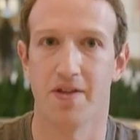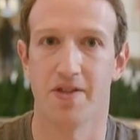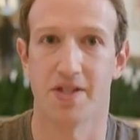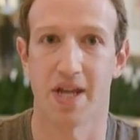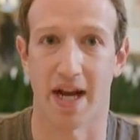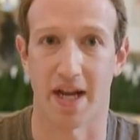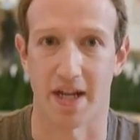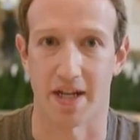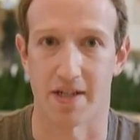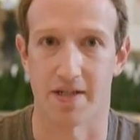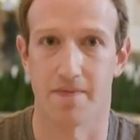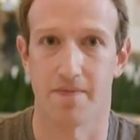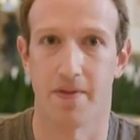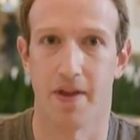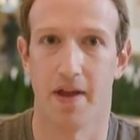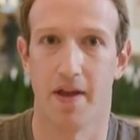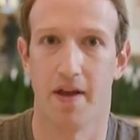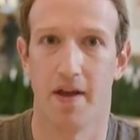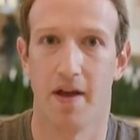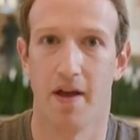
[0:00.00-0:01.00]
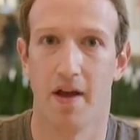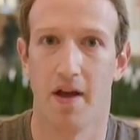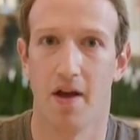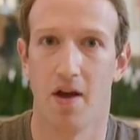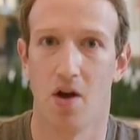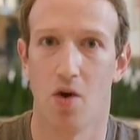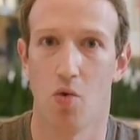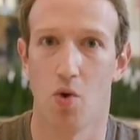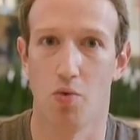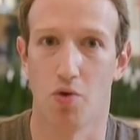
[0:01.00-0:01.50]
Second,
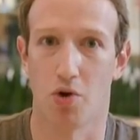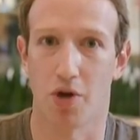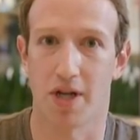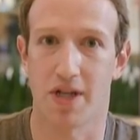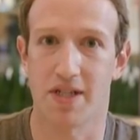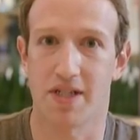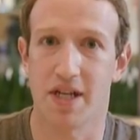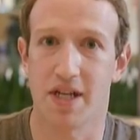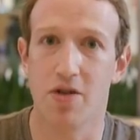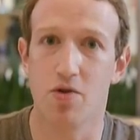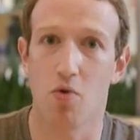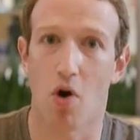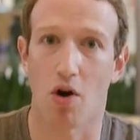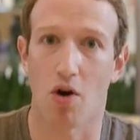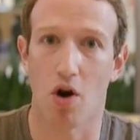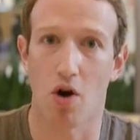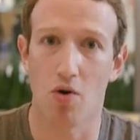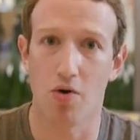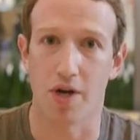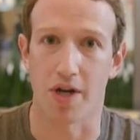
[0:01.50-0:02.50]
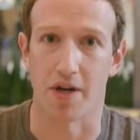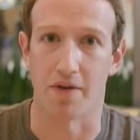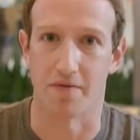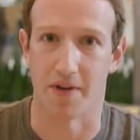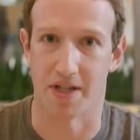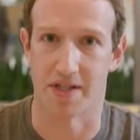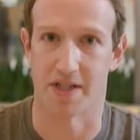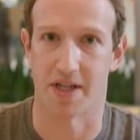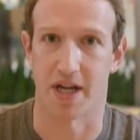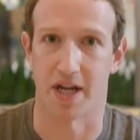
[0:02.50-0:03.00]
we will continue our own
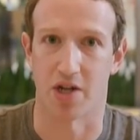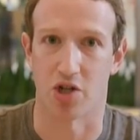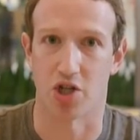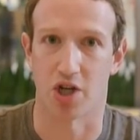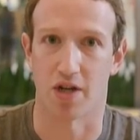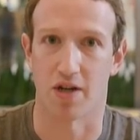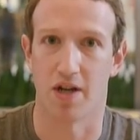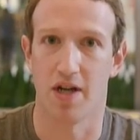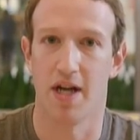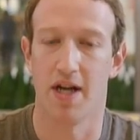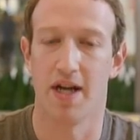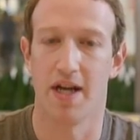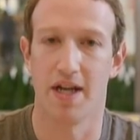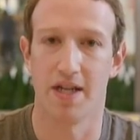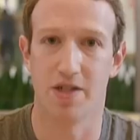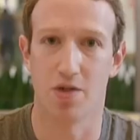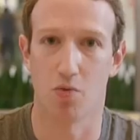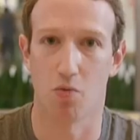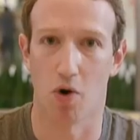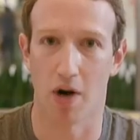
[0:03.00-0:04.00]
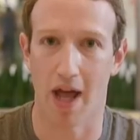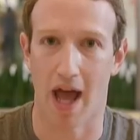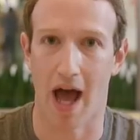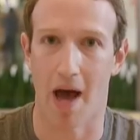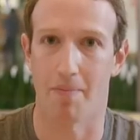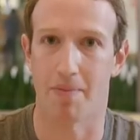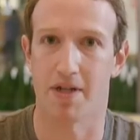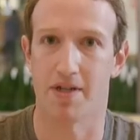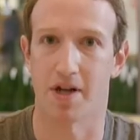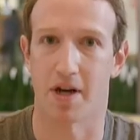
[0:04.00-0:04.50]
investigation into what
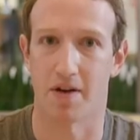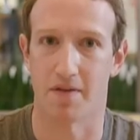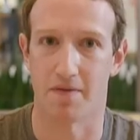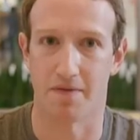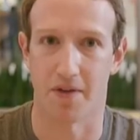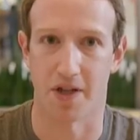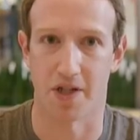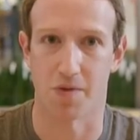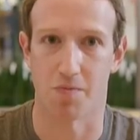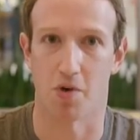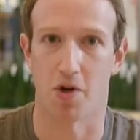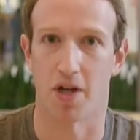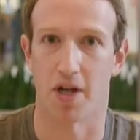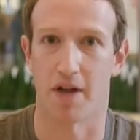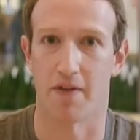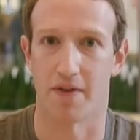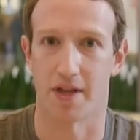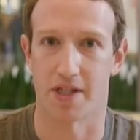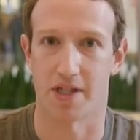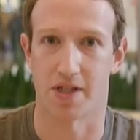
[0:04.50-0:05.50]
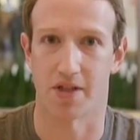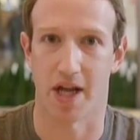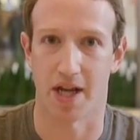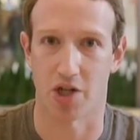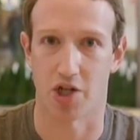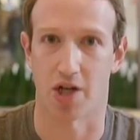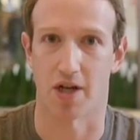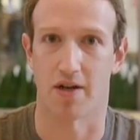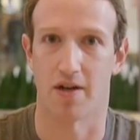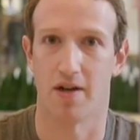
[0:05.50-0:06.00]
happened on Facebook in this
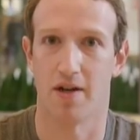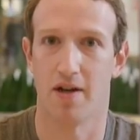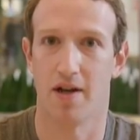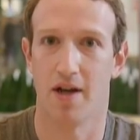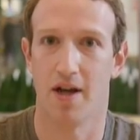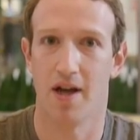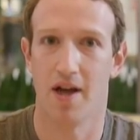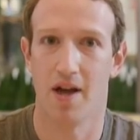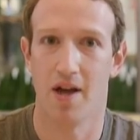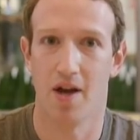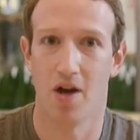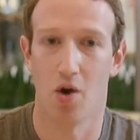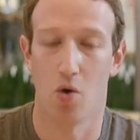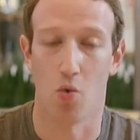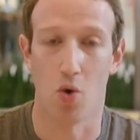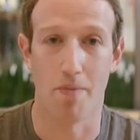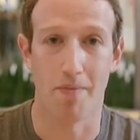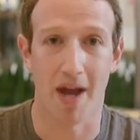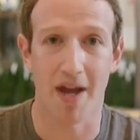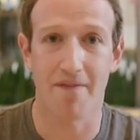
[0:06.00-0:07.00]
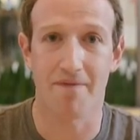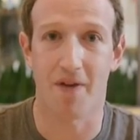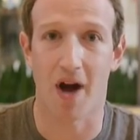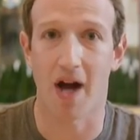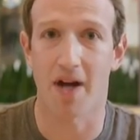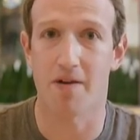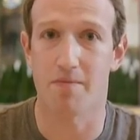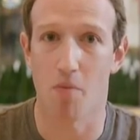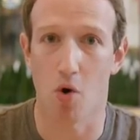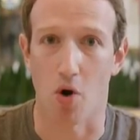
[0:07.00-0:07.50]
election. We may
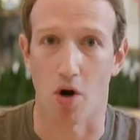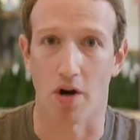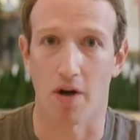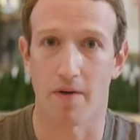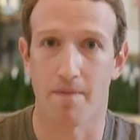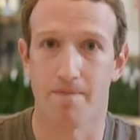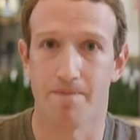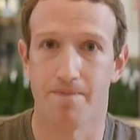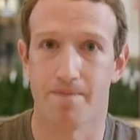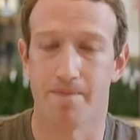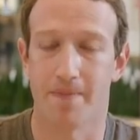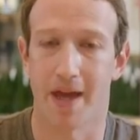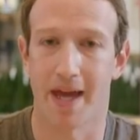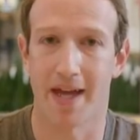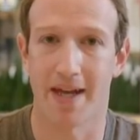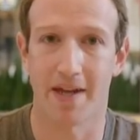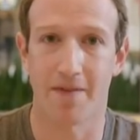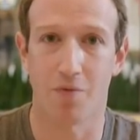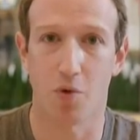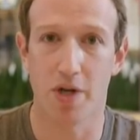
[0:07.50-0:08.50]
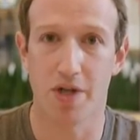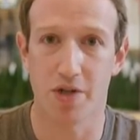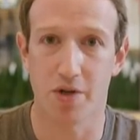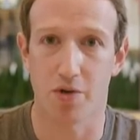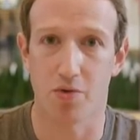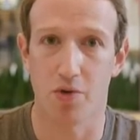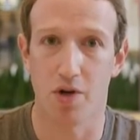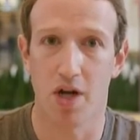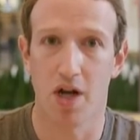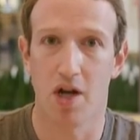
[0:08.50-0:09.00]
find more, and if we
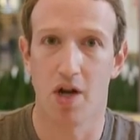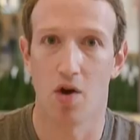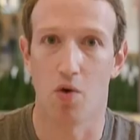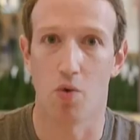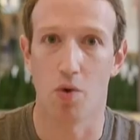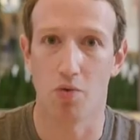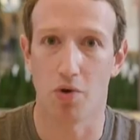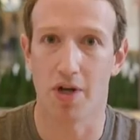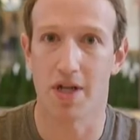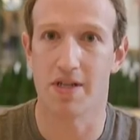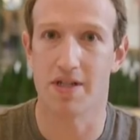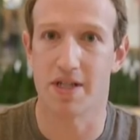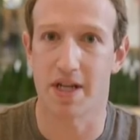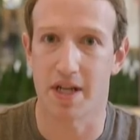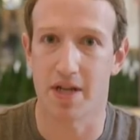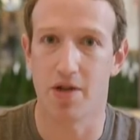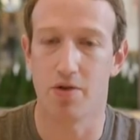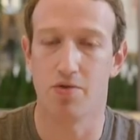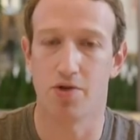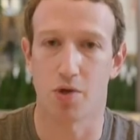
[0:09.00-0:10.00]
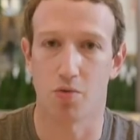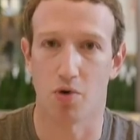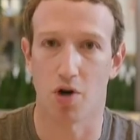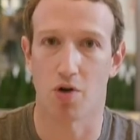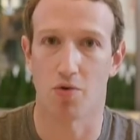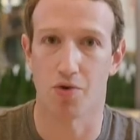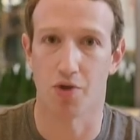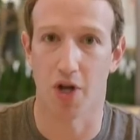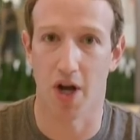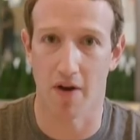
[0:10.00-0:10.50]
do, we will continue to
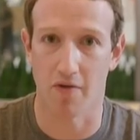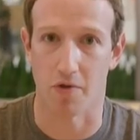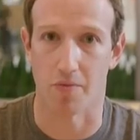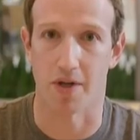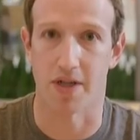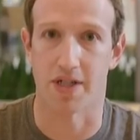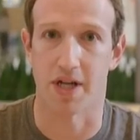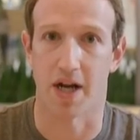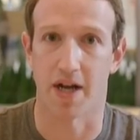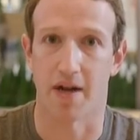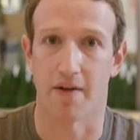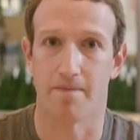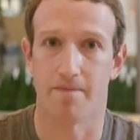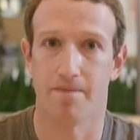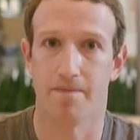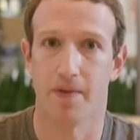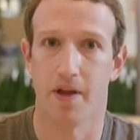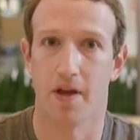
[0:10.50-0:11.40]
work with the government on it.